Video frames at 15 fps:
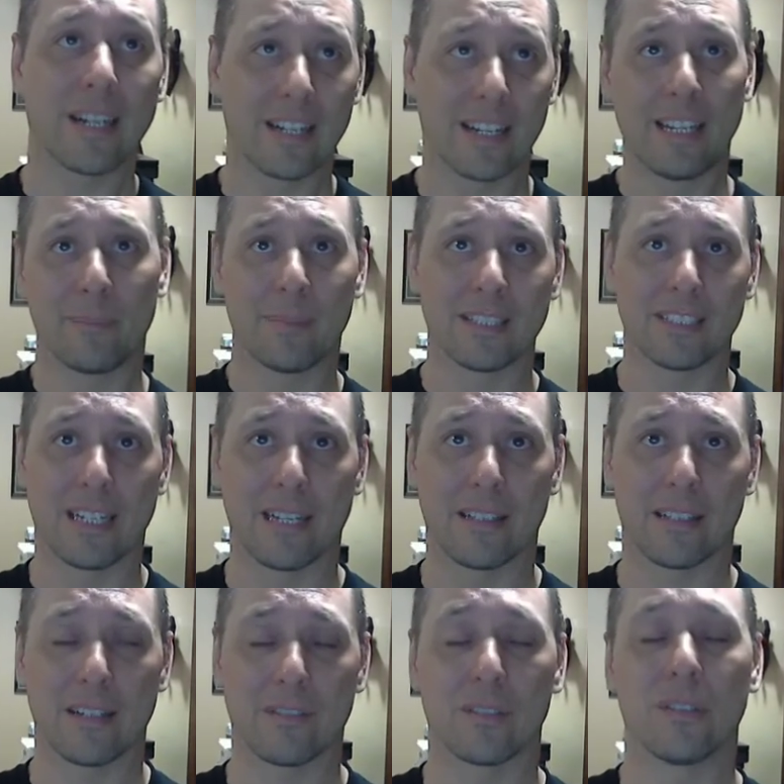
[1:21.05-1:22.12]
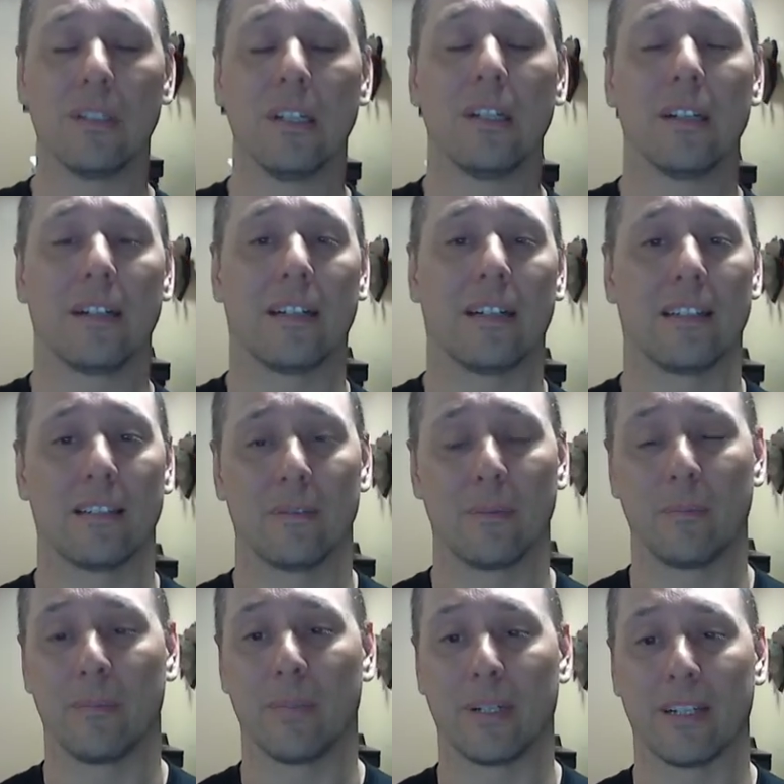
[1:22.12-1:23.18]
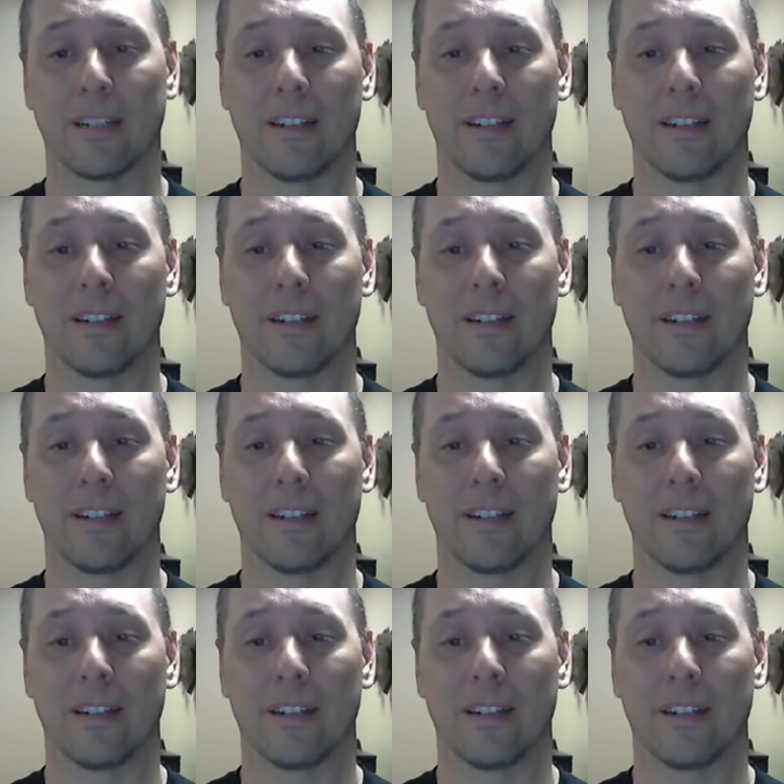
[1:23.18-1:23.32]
to keep this high level, but